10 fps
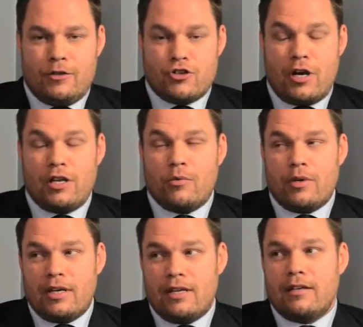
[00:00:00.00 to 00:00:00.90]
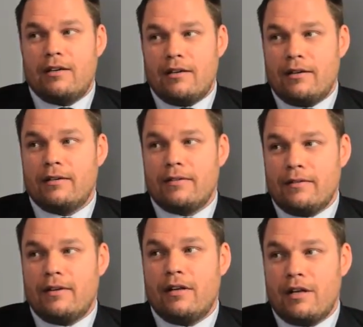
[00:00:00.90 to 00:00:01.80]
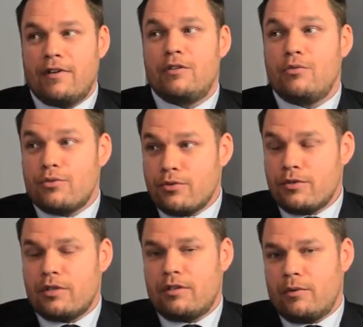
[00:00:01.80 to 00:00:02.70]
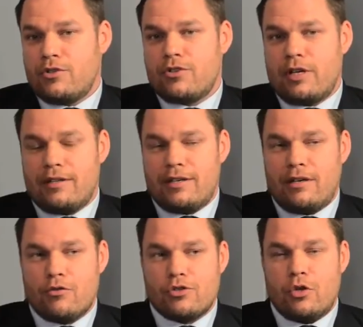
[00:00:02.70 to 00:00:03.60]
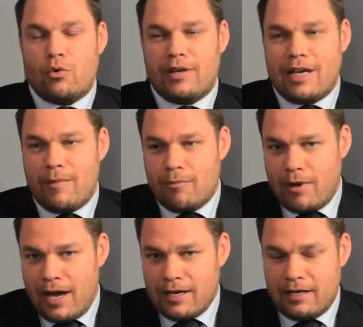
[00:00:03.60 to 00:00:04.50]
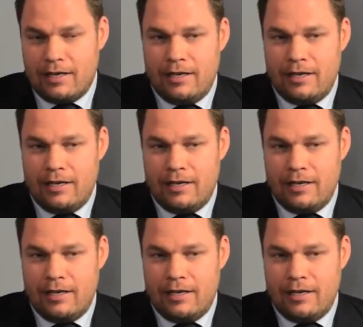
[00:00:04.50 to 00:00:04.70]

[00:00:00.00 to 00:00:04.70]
shied away uh, a lot of end users, which I think are slowly coming back